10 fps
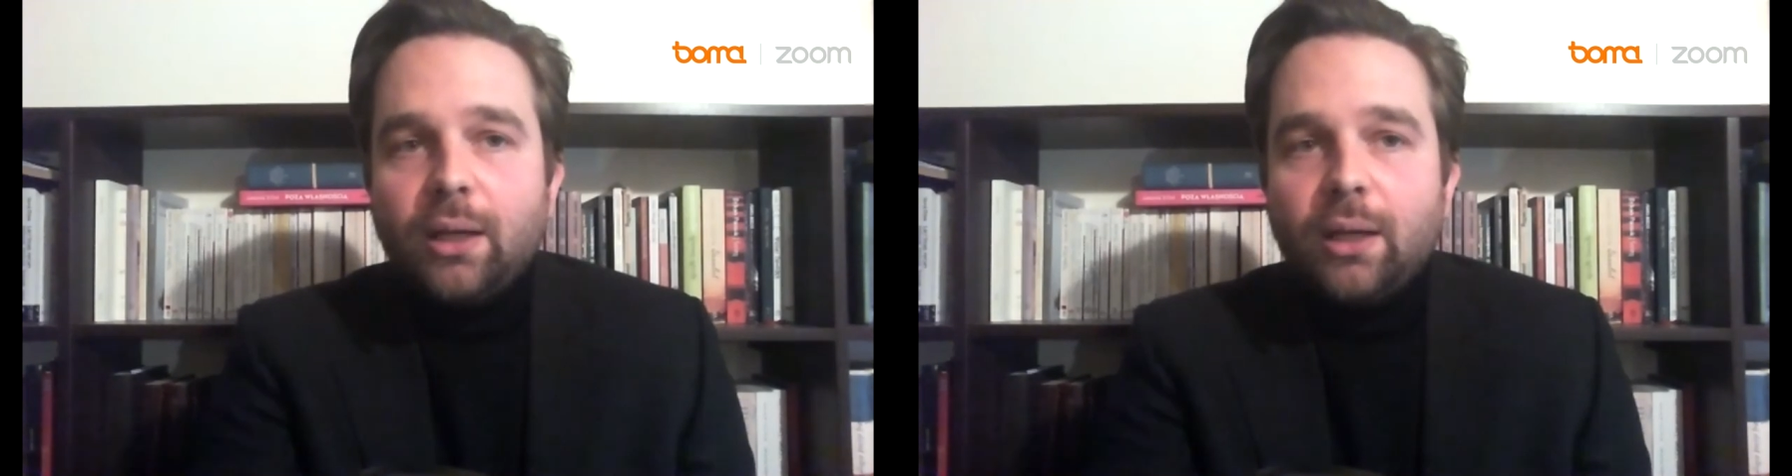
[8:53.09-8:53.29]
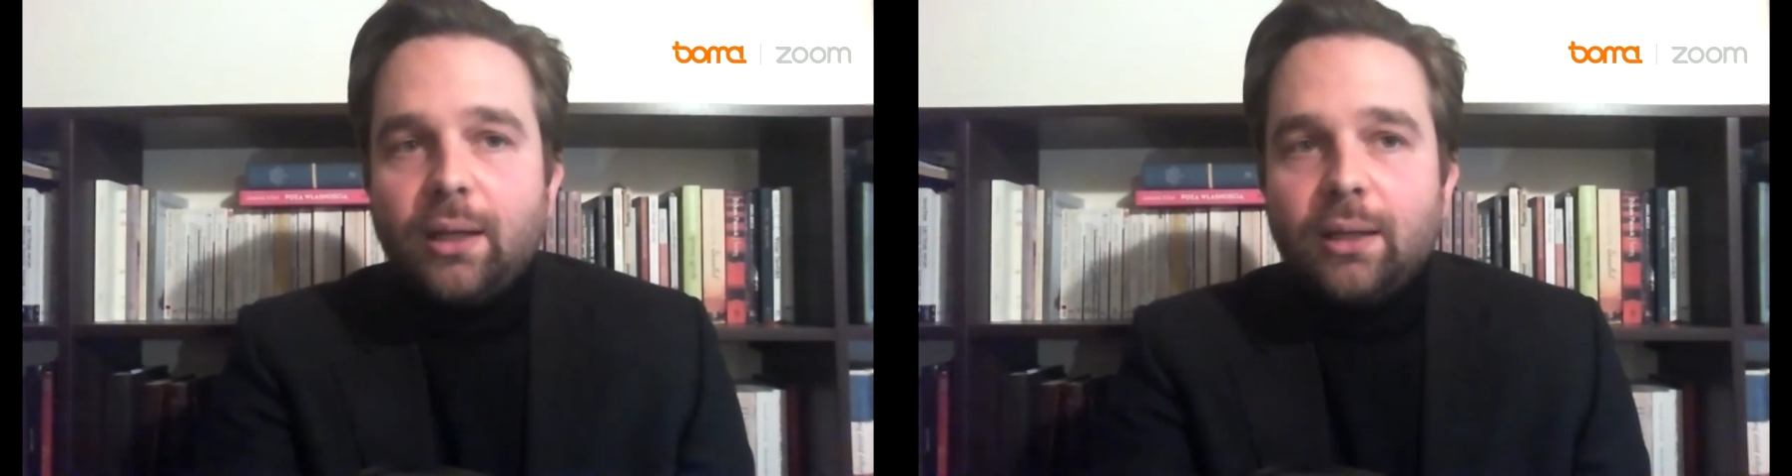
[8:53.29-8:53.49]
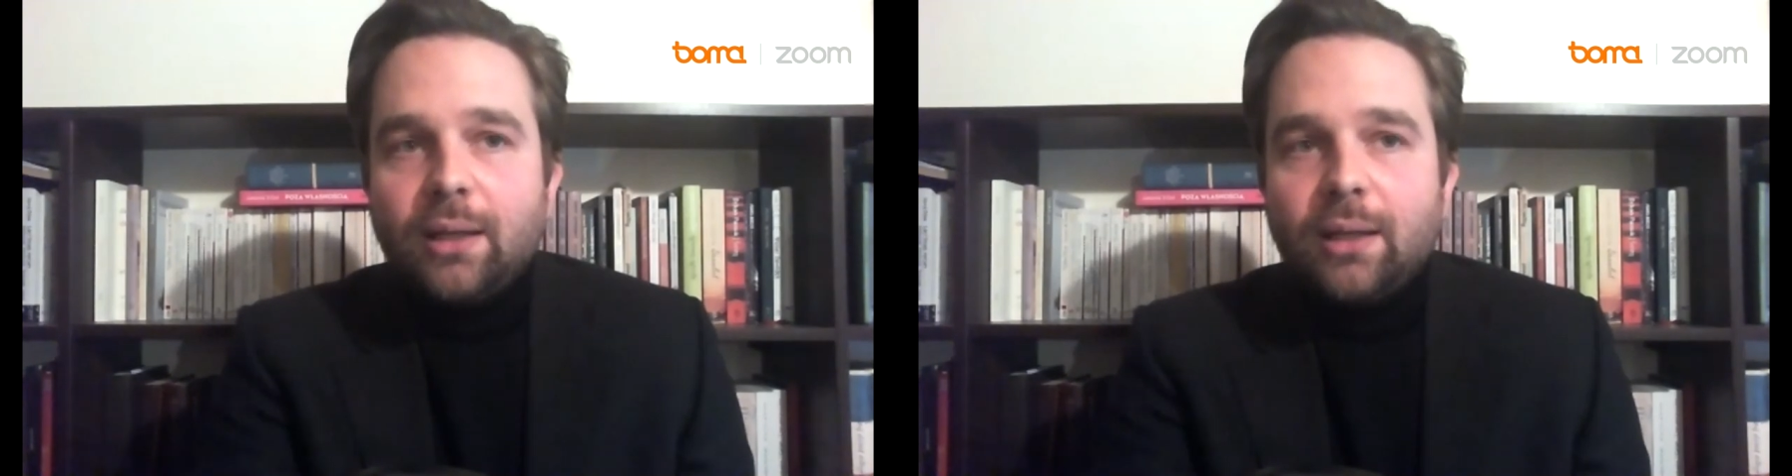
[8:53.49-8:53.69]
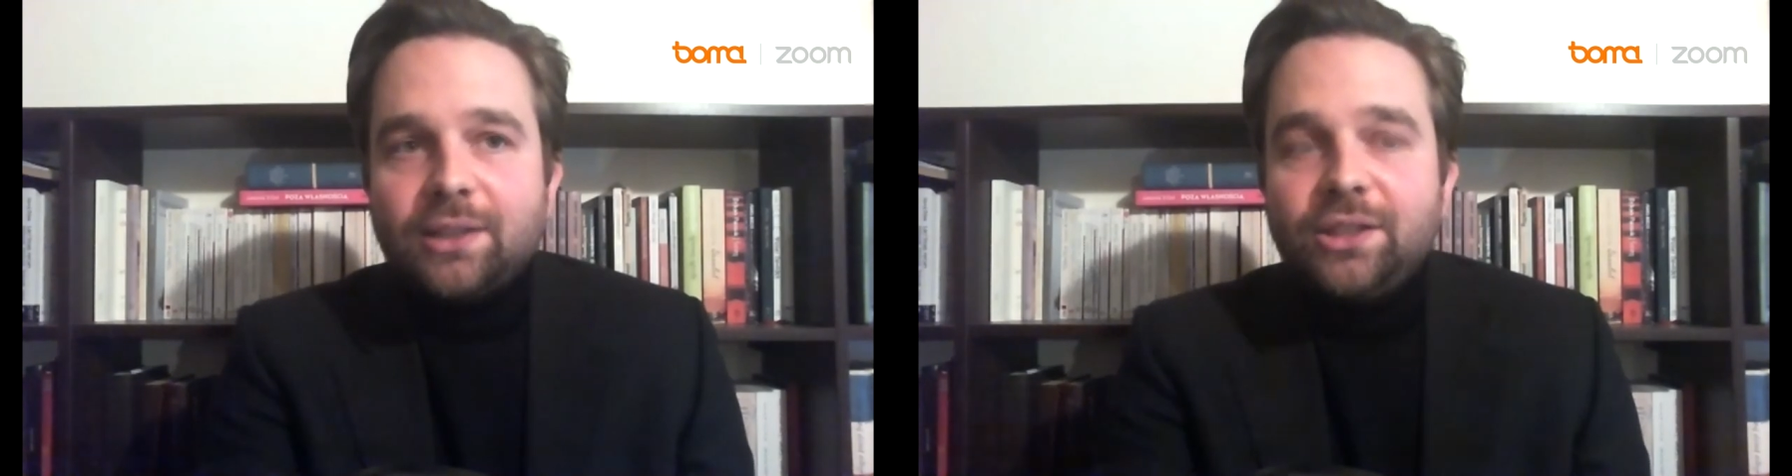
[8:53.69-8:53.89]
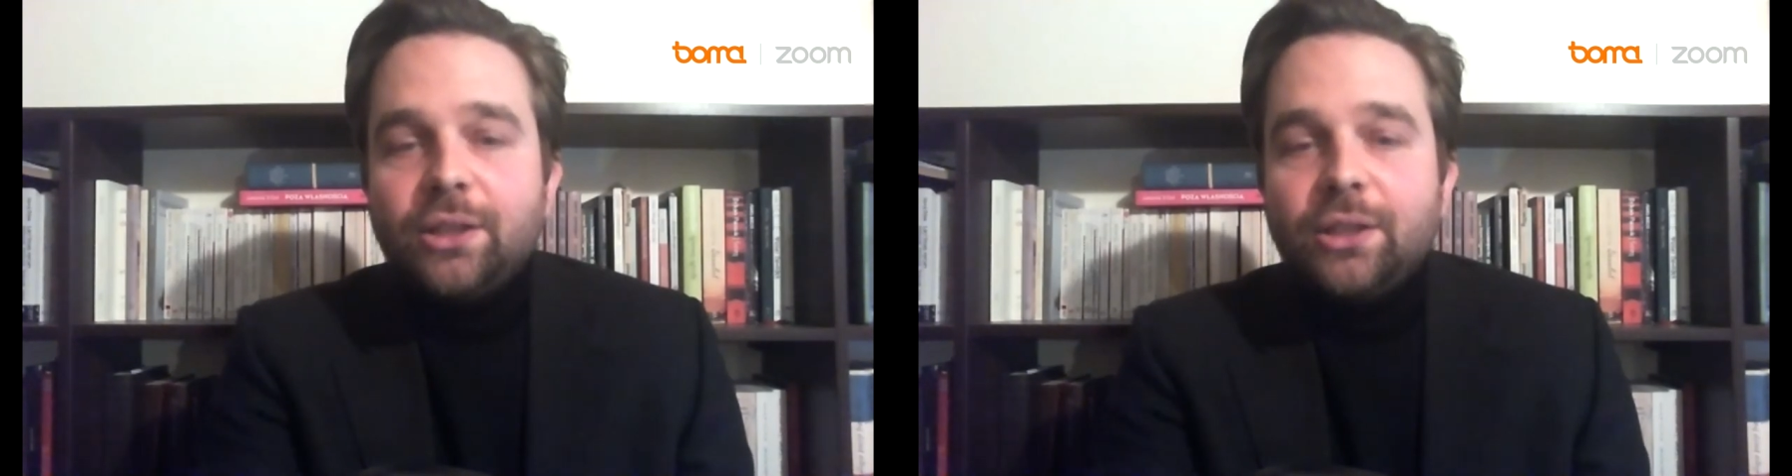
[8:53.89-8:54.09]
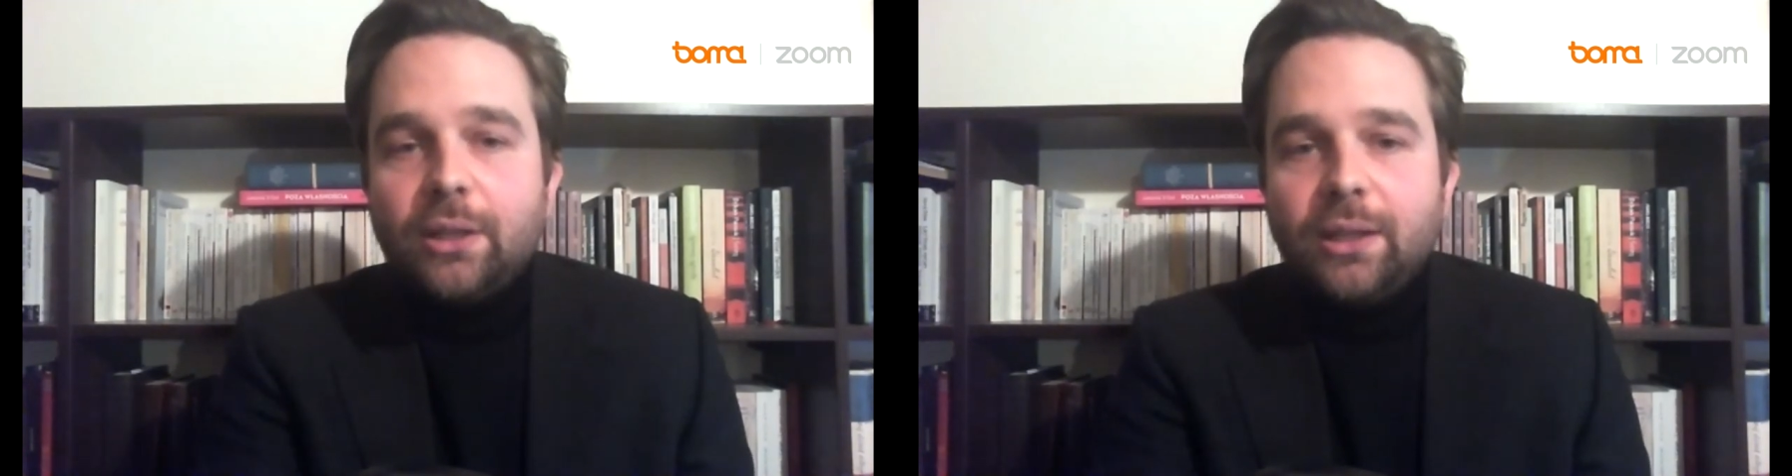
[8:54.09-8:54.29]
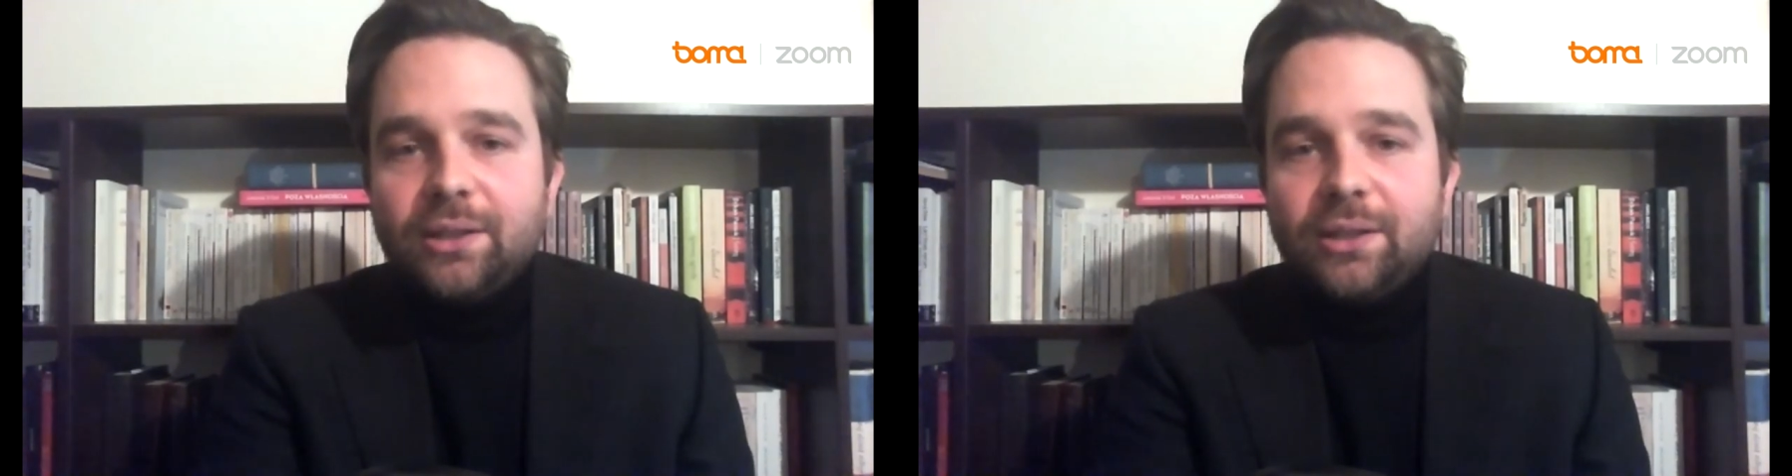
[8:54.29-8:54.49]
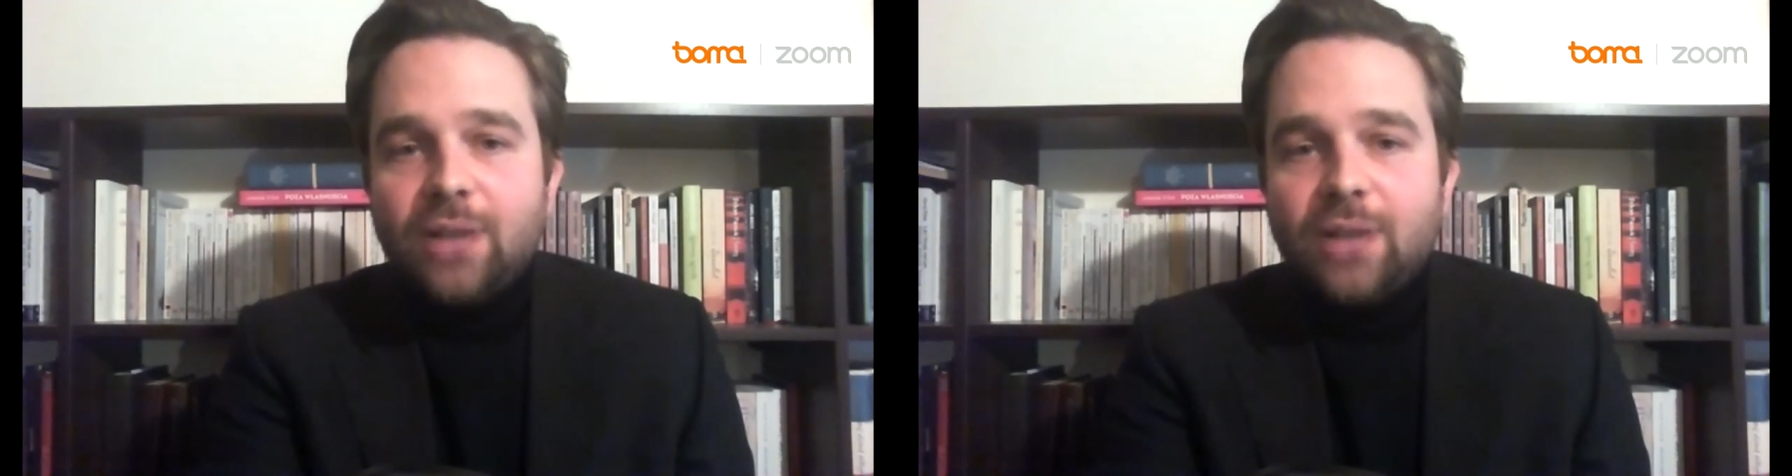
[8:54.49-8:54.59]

last year is now a